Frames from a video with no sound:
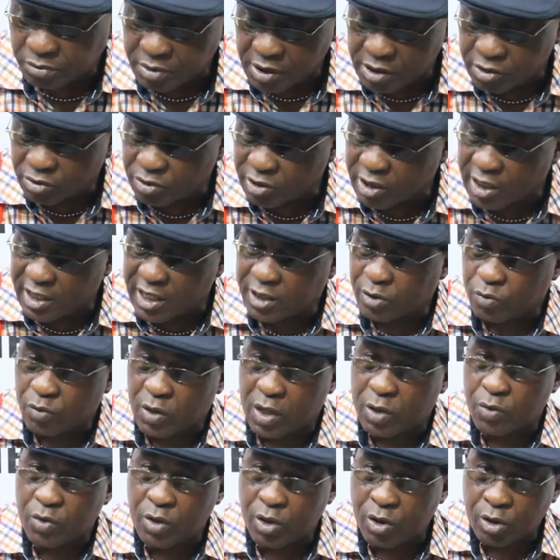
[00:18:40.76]
being together the
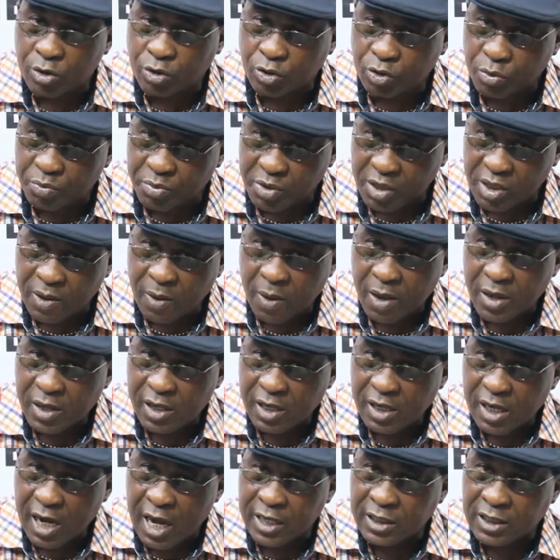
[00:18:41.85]
way we ought to be,
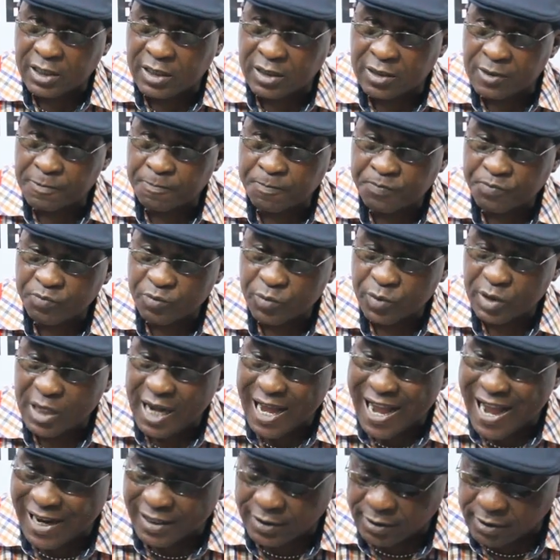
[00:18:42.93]
and
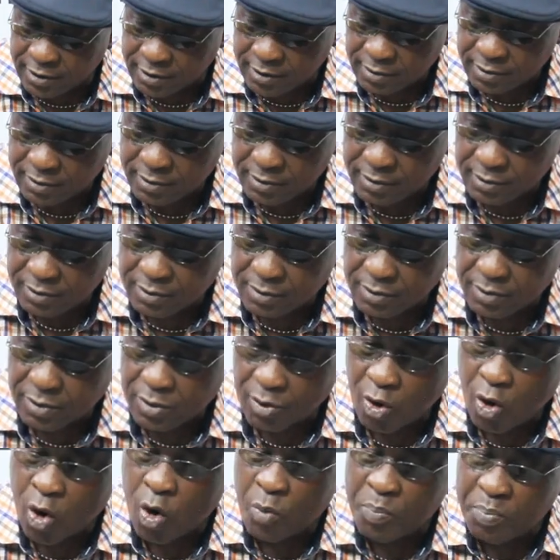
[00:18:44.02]
act
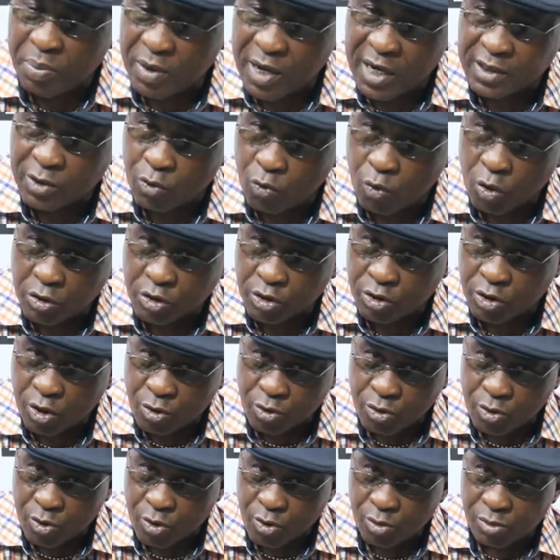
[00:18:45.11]
or play the
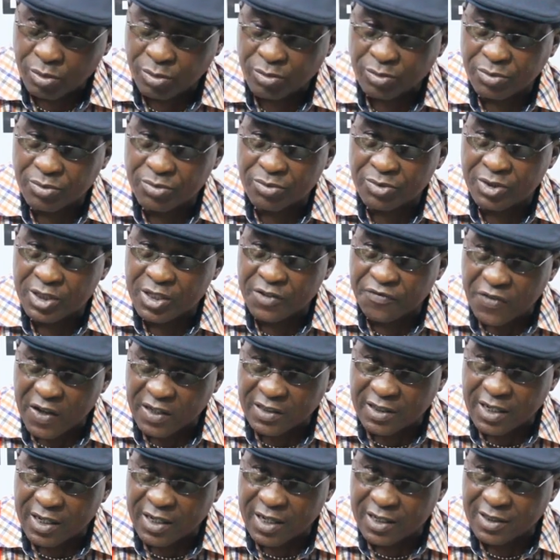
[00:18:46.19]
watchdog role, the
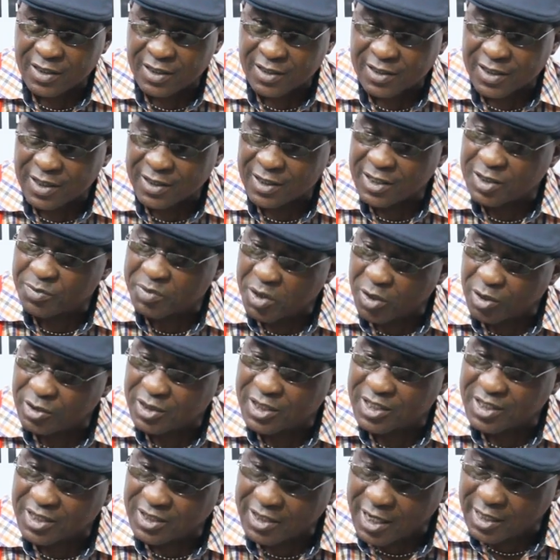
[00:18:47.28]
effect against the state is because
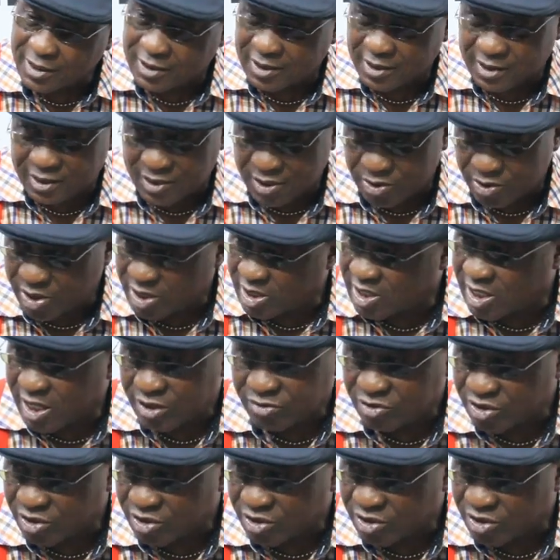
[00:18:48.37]
the state is then going down